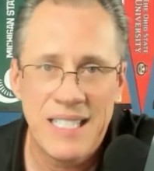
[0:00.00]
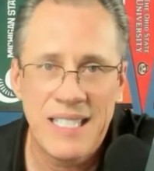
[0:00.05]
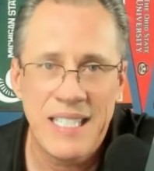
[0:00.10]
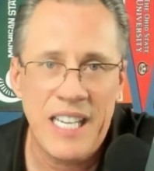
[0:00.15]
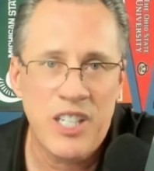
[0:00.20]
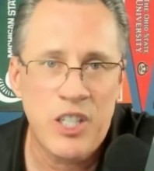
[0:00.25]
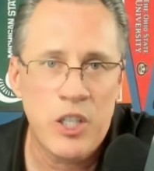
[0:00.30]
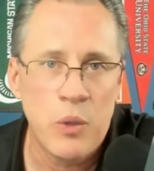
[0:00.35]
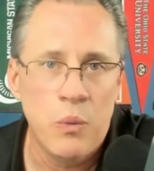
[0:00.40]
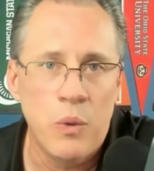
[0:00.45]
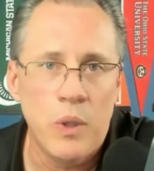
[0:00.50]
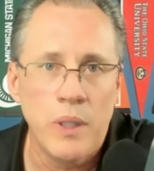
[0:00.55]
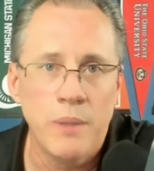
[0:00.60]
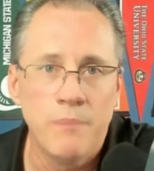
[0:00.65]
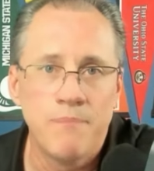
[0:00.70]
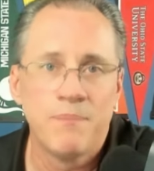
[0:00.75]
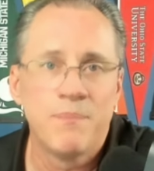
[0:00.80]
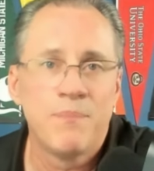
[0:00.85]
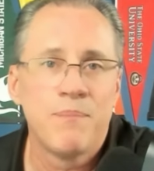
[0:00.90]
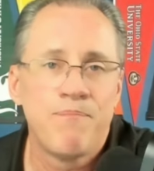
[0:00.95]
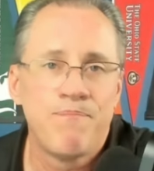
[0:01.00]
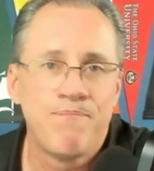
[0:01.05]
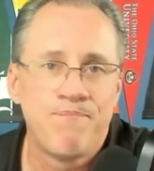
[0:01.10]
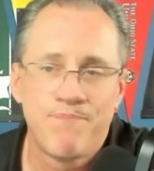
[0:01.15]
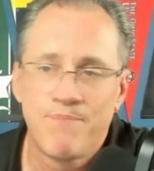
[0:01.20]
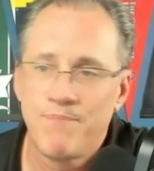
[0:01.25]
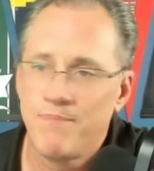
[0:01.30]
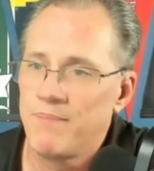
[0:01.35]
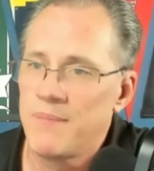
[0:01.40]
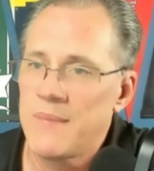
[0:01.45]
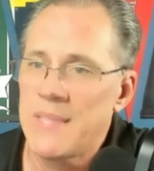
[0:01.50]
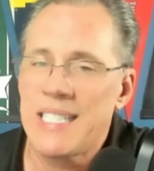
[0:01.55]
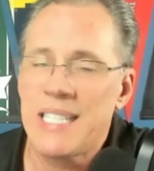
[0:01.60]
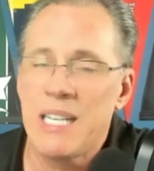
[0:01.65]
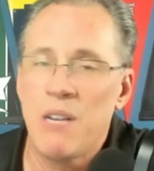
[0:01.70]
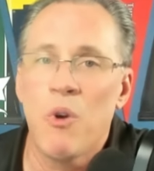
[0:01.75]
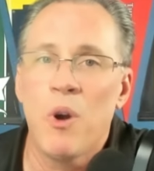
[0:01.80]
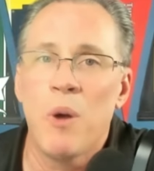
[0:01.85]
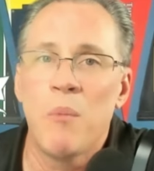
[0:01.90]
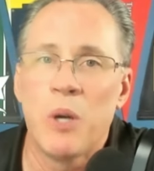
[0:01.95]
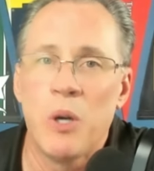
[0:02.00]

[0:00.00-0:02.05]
Six and one. See where I'm